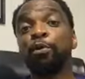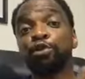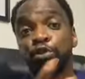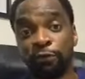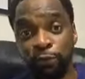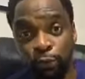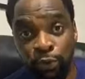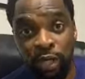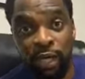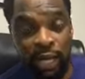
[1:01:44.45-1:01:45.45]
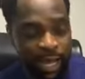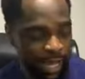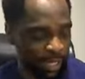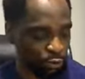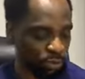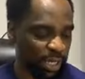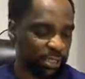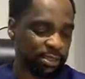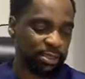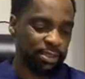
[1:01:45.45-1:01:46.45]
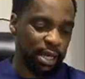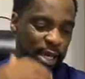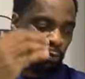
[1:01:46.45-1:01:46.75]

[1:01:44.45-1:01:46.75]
most of you to get in.